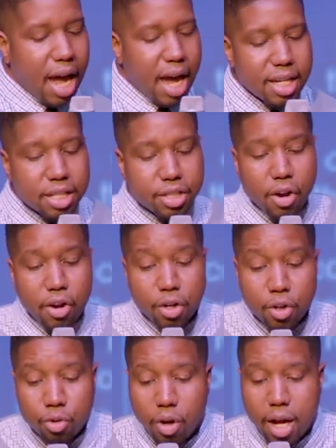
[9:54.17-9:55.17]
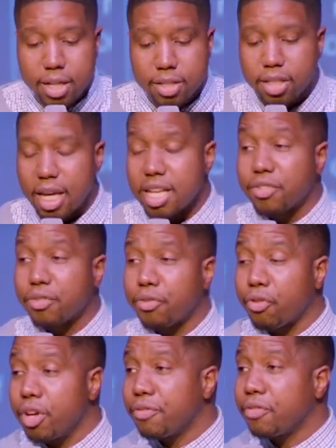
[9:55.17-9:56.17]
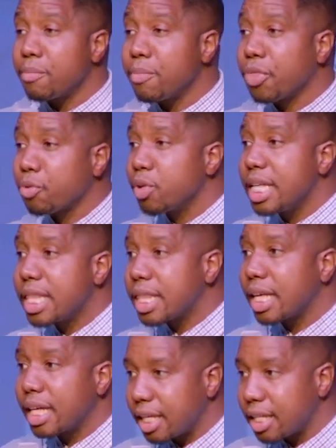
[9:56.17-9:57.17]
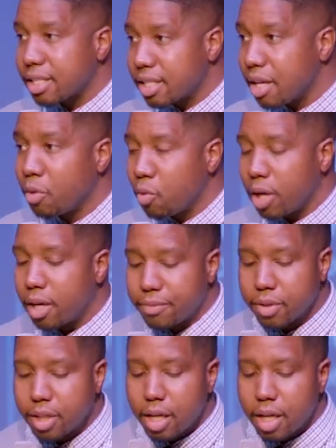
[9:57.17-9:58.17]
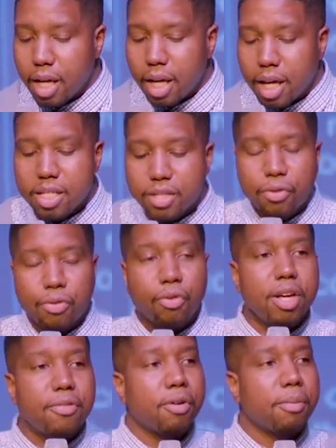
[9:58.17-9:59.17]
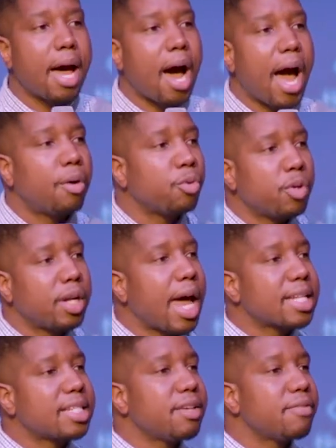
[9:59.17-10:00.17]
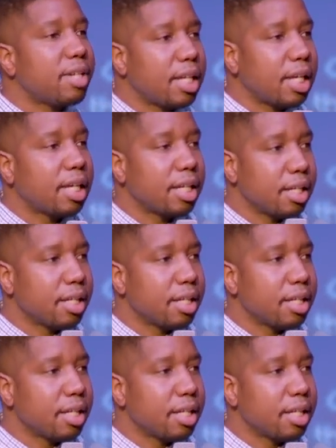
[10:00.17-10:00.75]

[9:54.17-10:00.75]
and eternal rest is free from three things. Number one, it's free from outward activity.